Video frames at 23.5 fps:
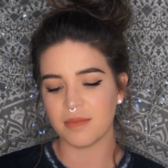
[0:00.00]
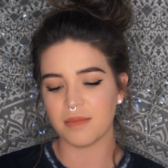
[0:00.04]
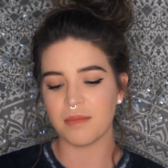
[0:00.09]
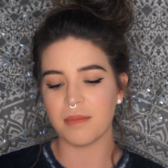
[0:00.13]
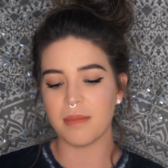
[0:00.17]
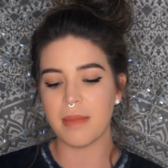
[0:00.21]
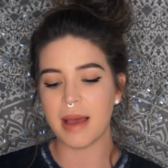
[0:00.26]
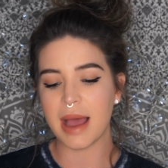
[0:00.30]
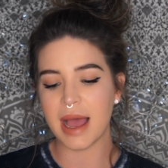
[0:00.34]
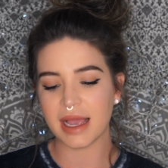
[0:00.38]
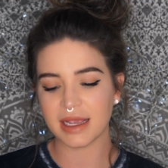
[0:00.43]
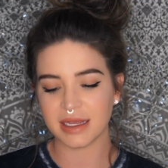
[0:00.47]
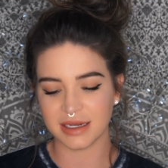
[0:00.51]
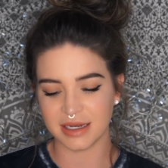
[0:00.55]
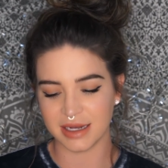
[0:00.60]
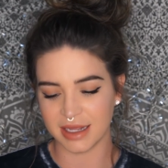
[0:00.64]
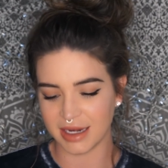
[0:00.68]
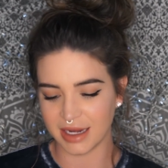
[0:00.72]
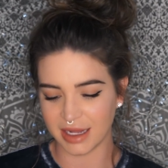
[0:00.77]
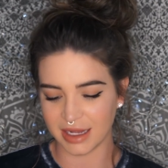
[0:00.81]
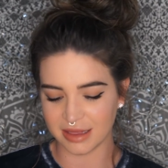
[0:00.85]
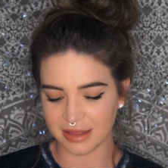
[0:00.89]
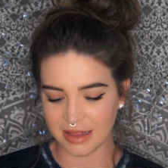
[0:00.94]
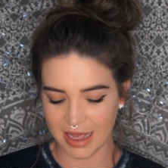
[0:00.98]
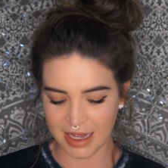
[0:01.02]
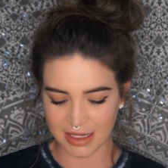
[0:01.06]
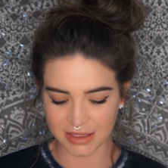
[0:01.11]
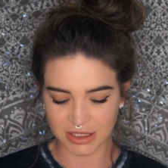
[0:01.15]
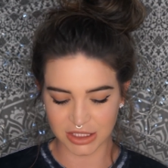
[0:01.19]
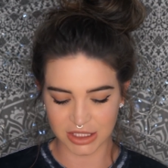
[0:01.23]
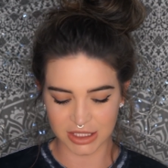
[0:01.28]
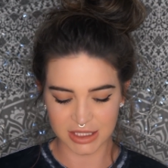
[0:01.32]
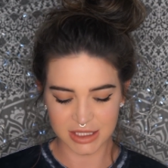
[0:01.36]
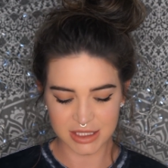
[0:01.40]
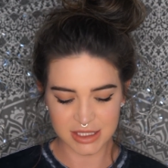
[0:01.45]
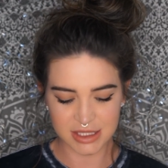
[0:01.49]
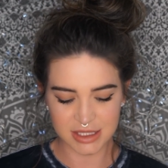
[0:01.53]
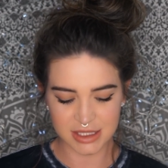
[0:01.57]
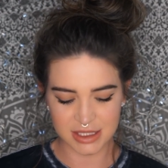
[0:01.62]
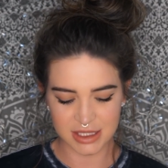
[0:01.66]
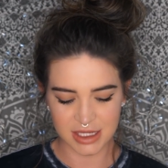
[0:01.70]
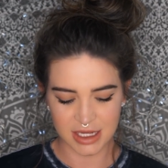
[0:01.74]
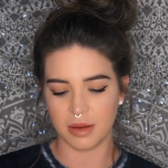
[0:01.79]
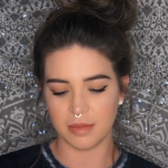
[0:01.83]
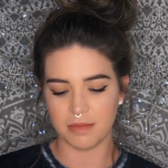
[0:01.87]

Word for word: magnetic lashes.